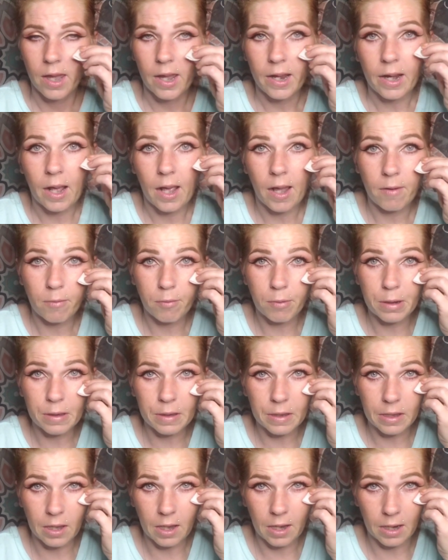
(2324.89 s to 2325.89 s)
And I
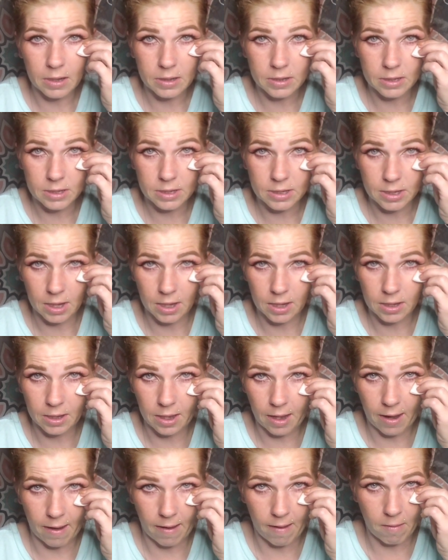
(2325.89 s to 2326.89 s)
really hate to say
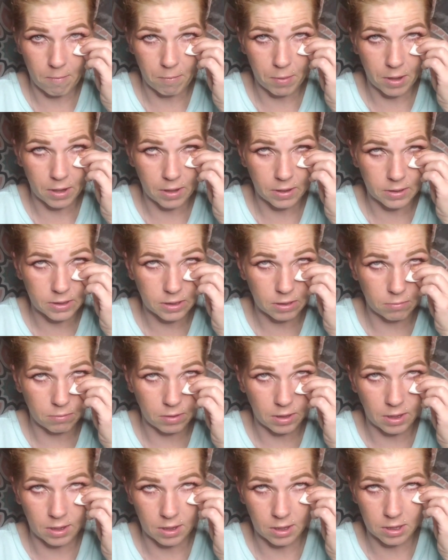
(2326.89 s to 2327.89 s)
that, but to
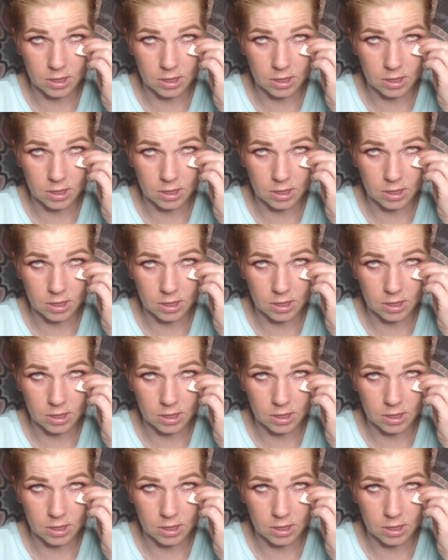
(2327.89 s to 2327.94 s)
me,